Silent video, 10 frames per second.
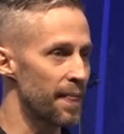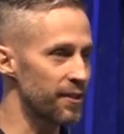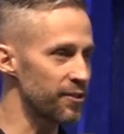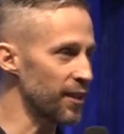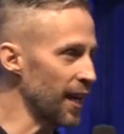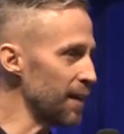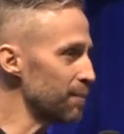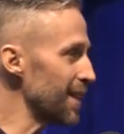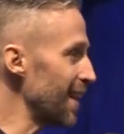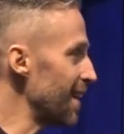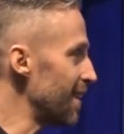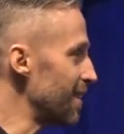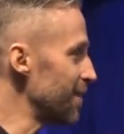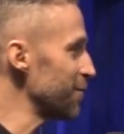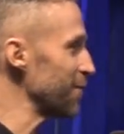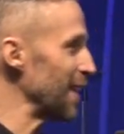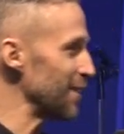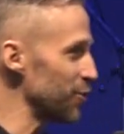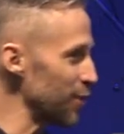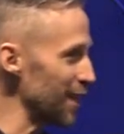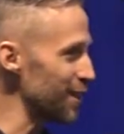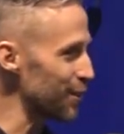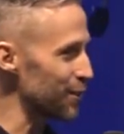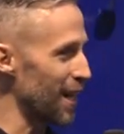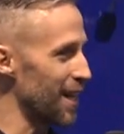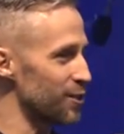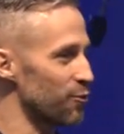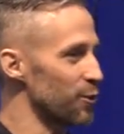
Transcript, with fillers: The same love that Jesus has